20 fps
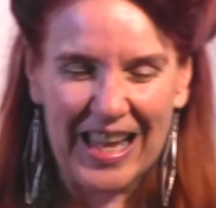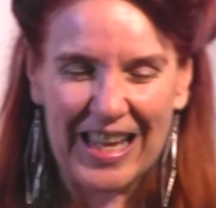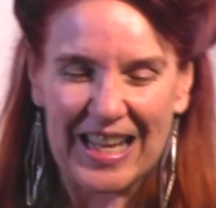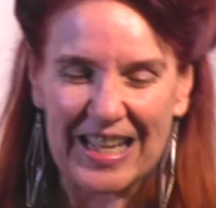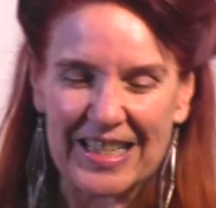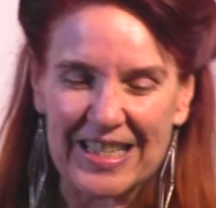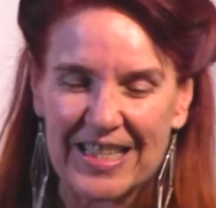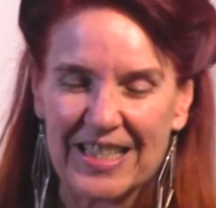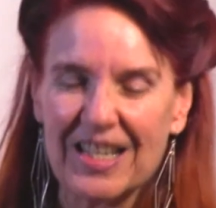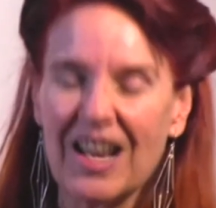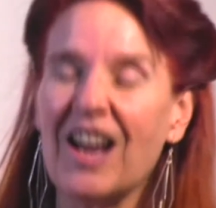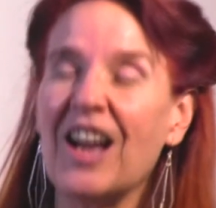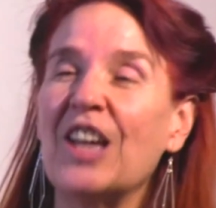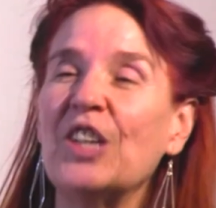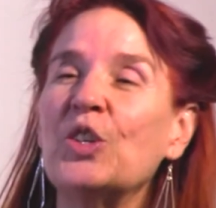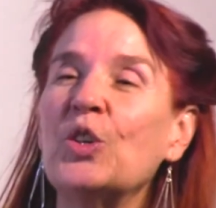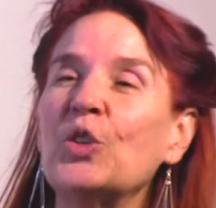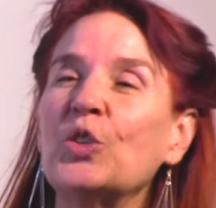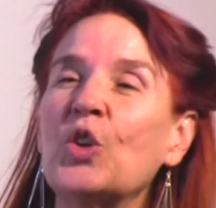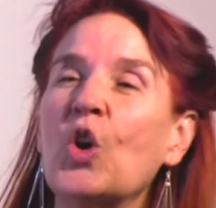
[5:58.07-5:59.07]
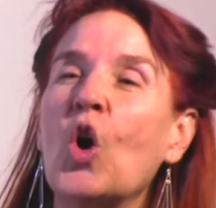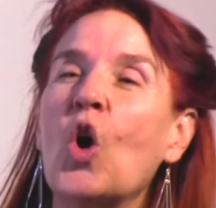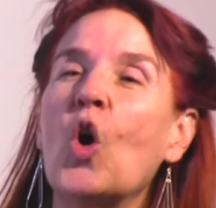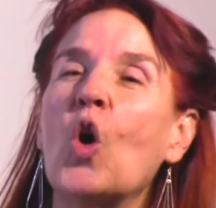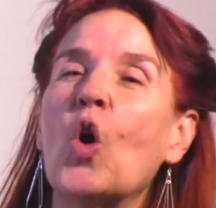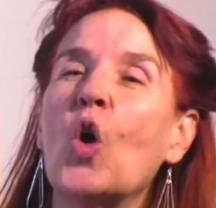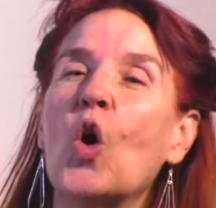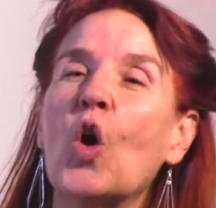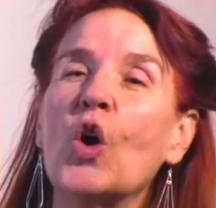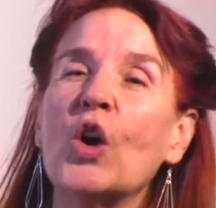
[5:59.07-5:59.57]
It's titled
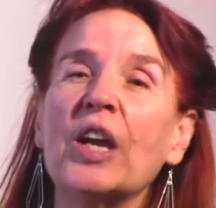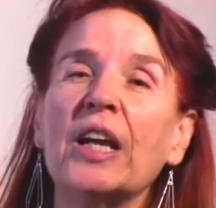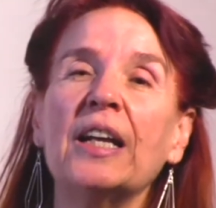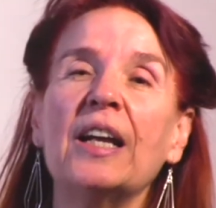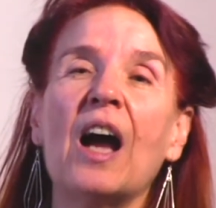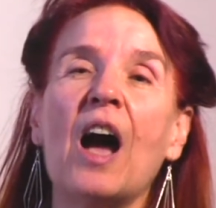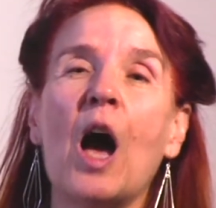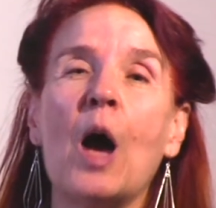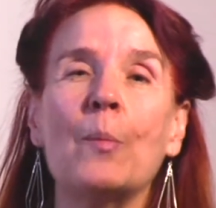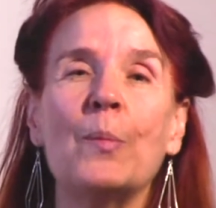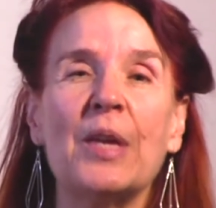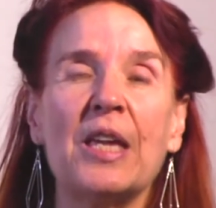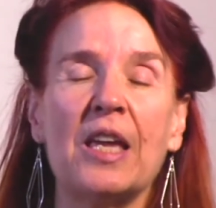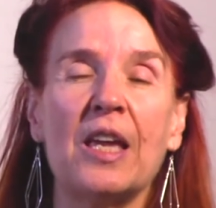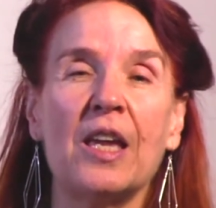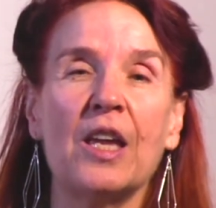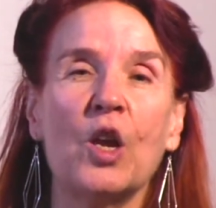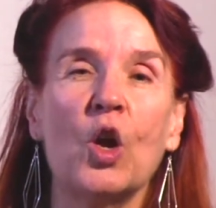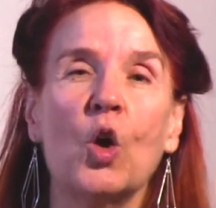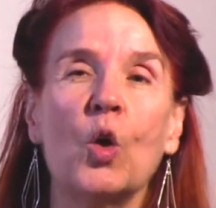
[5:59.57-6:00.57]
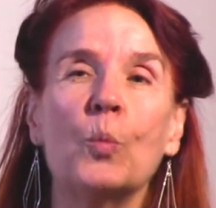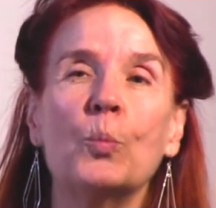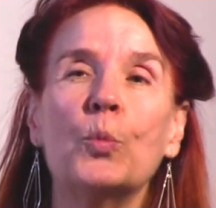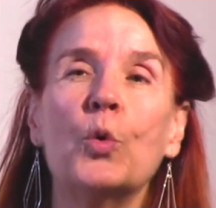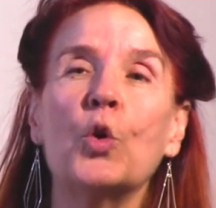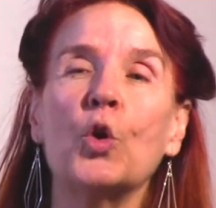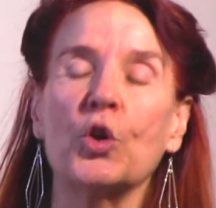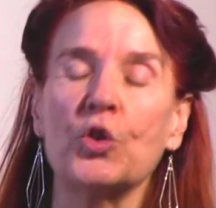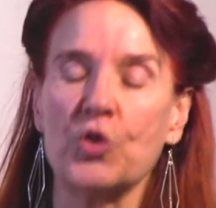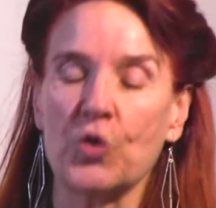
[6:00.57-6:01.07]
Origami
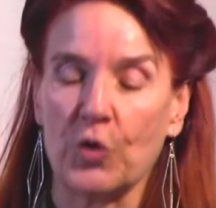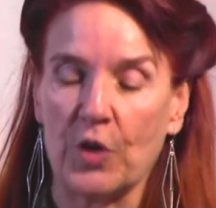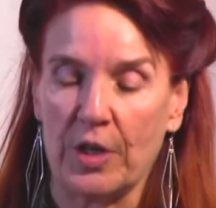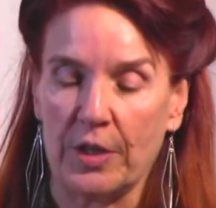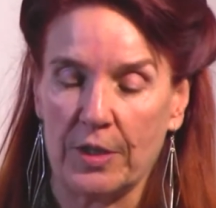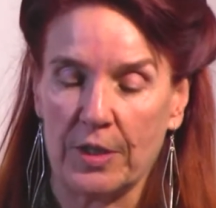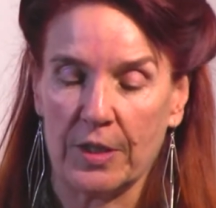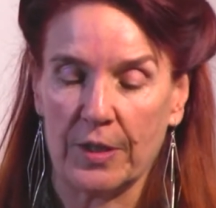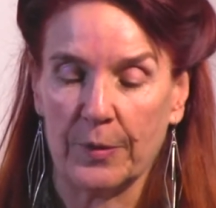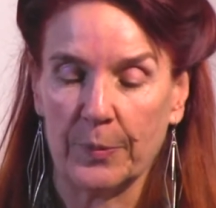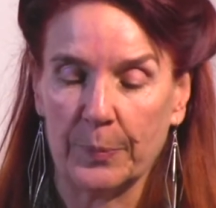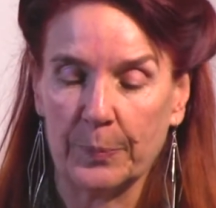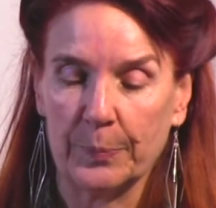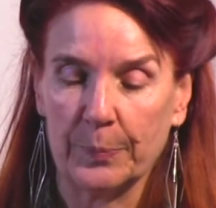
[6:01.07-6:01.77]
Portrait.